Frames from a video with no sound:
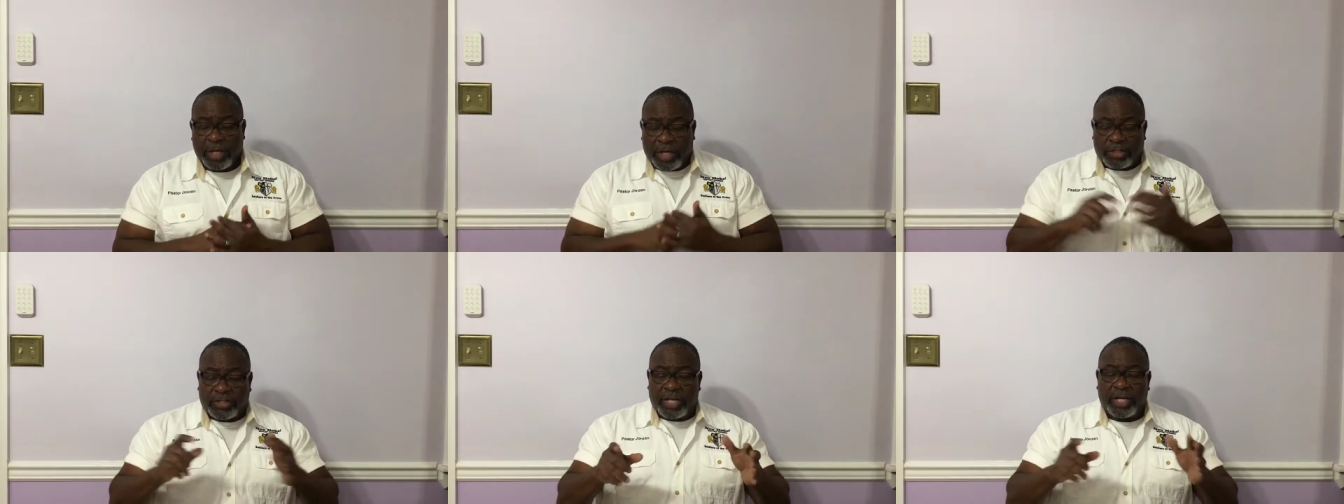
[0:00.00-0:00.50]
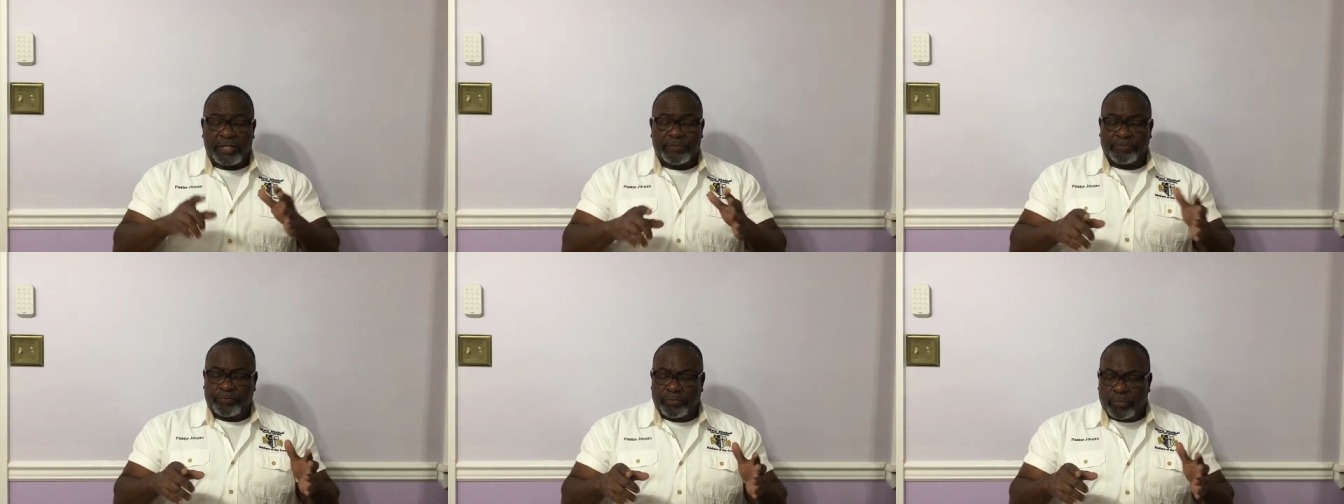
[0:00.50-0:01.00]
He said,
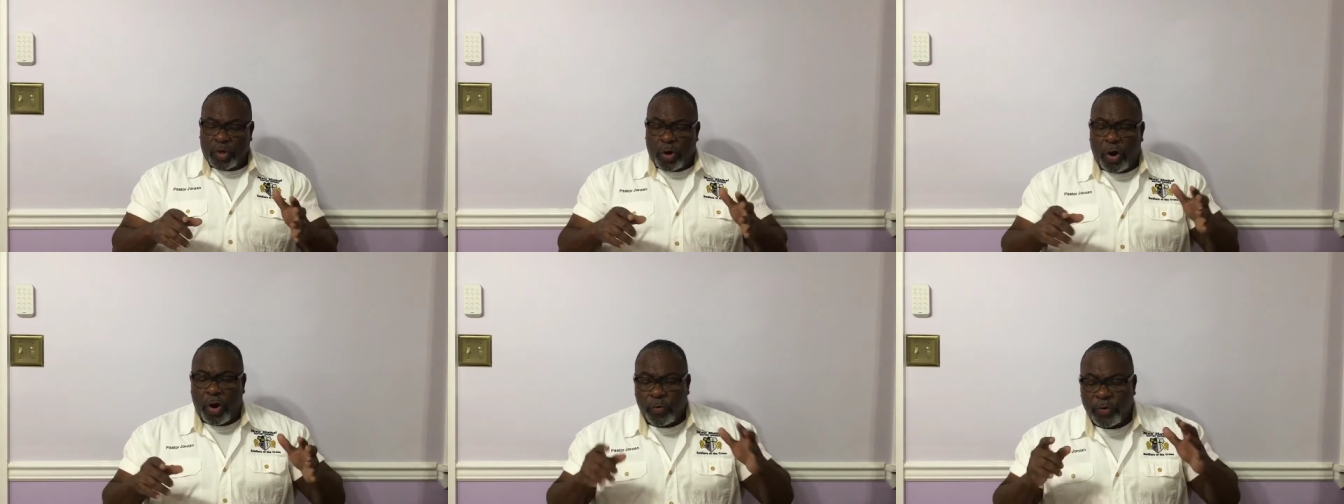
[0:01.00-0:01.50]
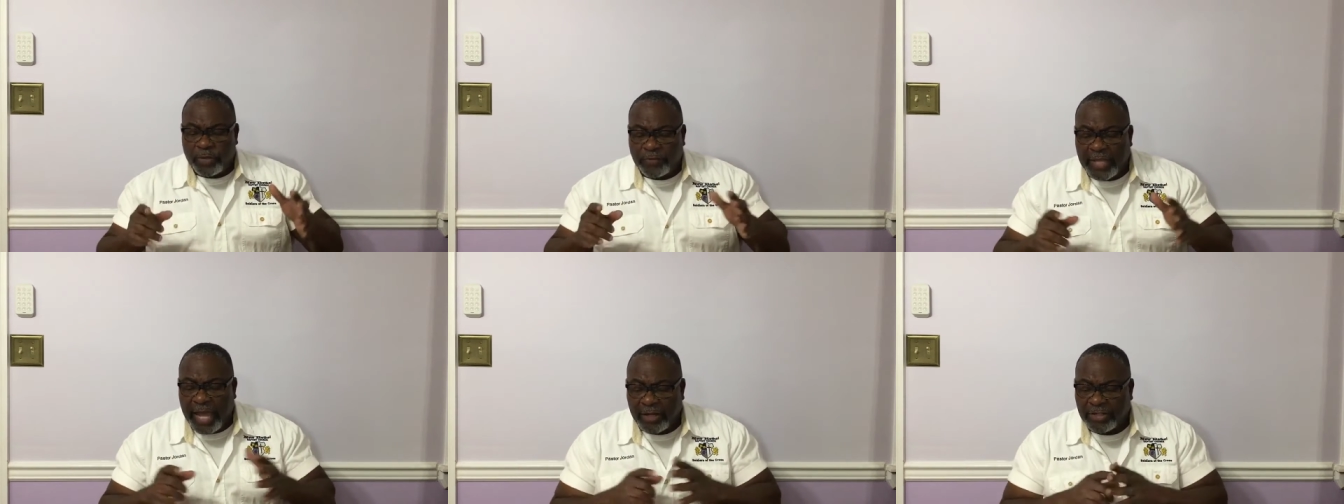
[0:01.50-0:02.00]
Or
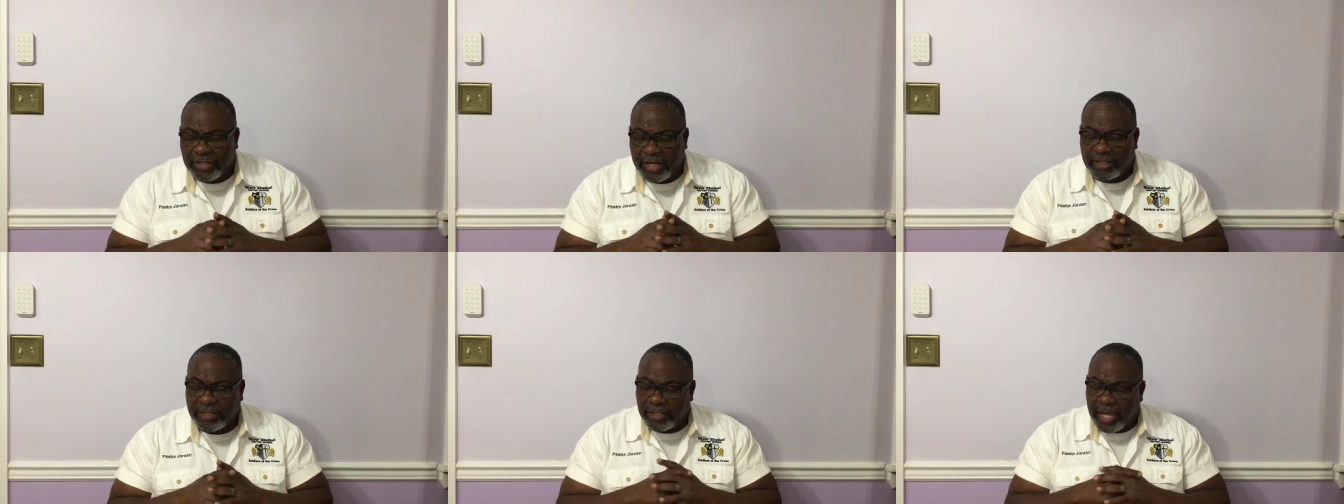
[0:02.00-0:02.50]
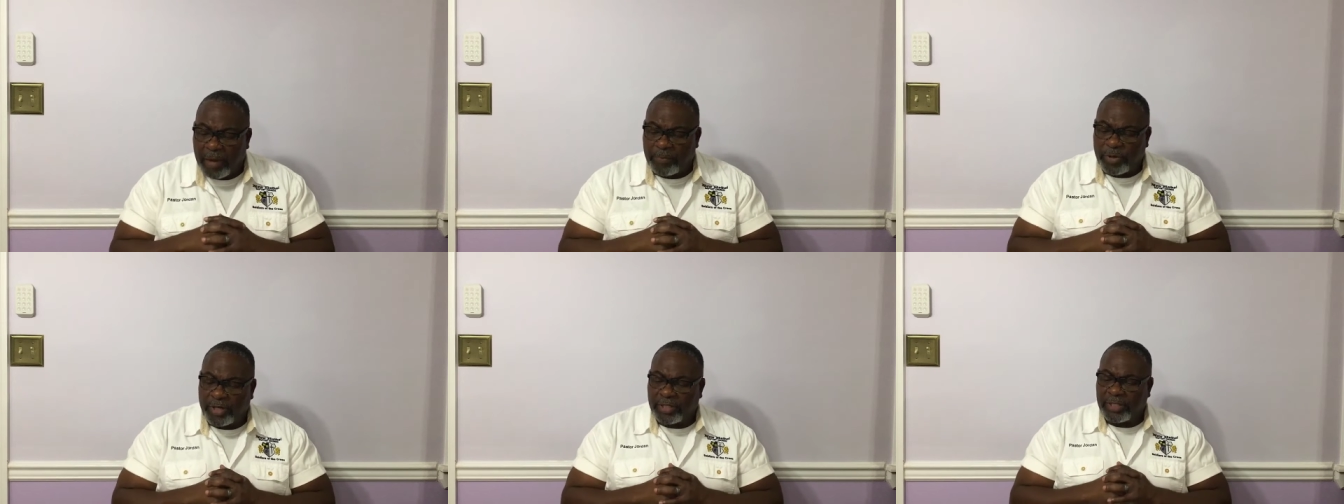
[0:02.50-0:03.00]
wilt thou say to thy
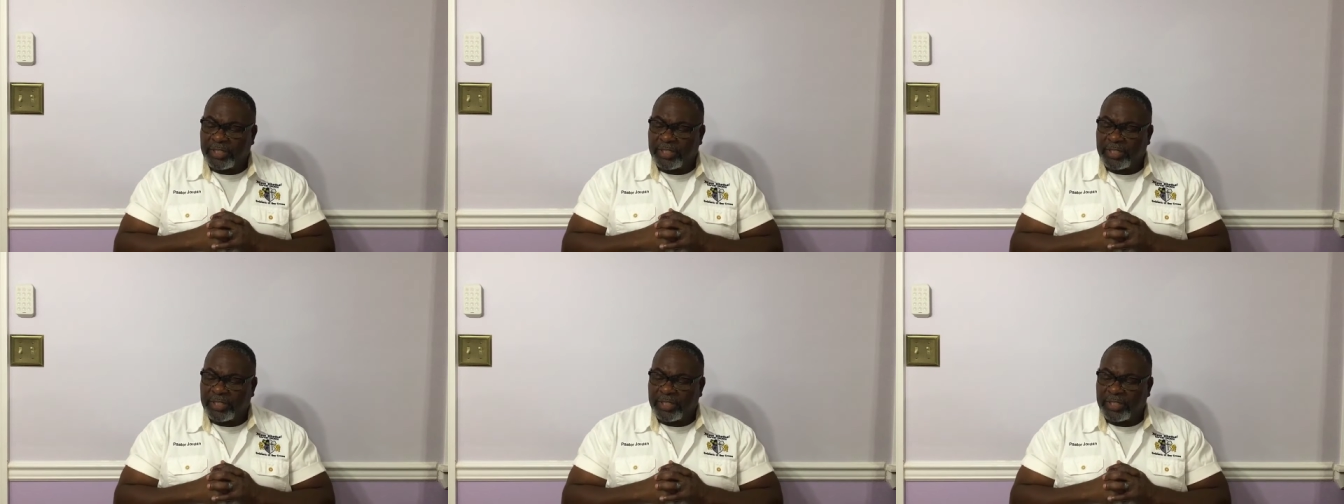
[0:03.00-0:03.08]
brother,